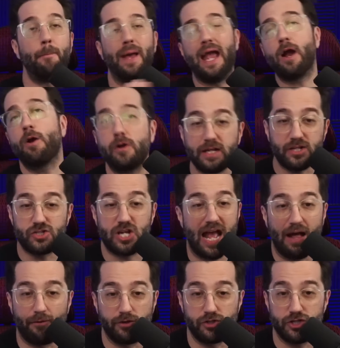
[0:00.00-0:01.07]
parity
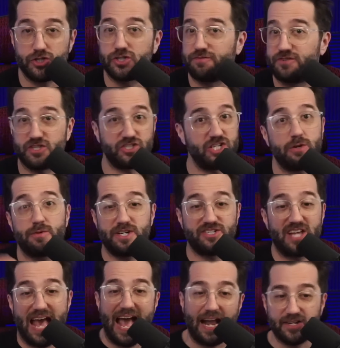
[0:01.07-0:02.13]
challenges of the
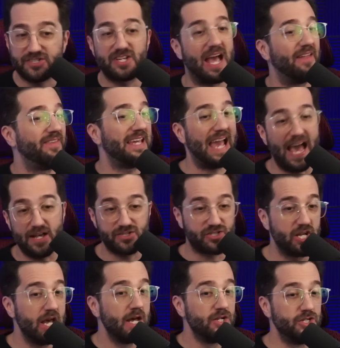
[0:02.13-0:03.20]
Series X and the S
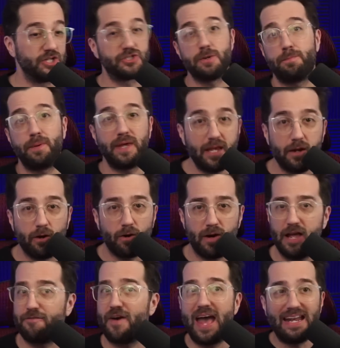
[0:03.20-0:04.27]
disappear.
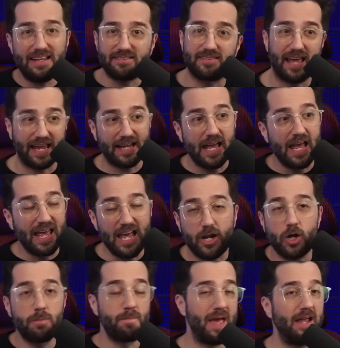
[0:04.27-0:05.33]
If anything, it
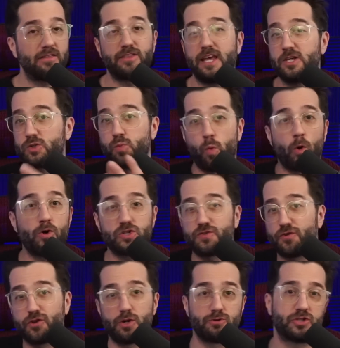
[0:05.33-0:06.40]
could make things worse
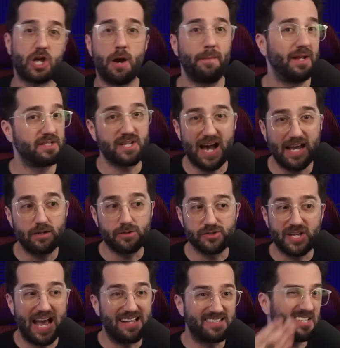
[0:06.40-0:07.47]
for those coming titles,
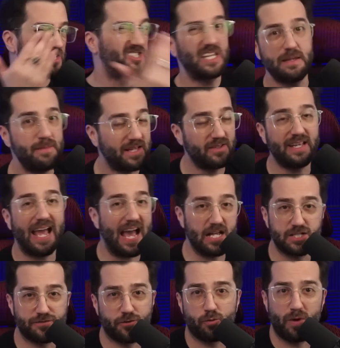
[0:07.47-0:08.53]
as it seemingly
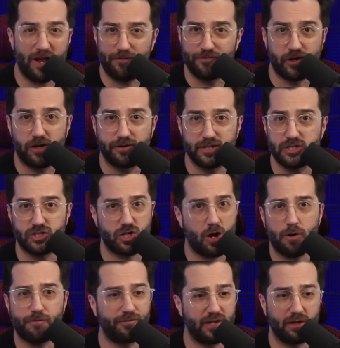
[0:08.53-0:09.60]
has for Redfall and
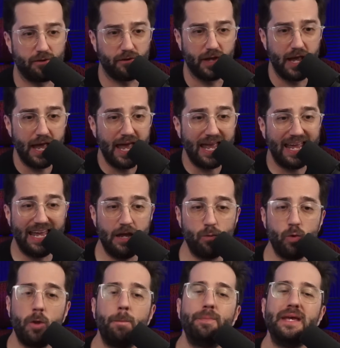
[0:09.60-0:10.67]
Starfield. It
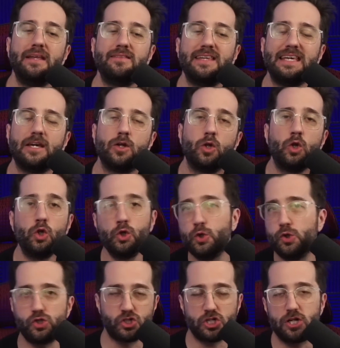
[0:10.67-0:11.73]
will be the
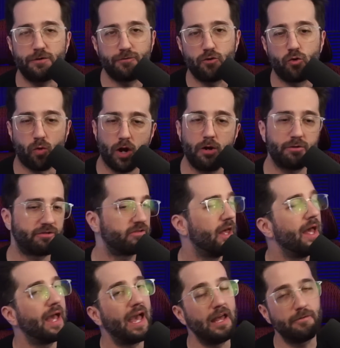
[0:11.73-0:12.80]
illusion of growth
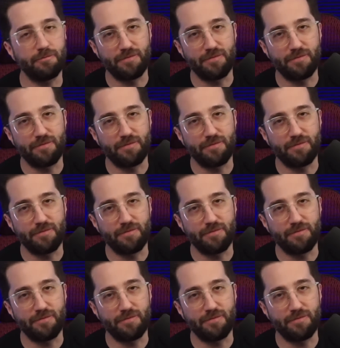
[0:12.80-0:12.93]
and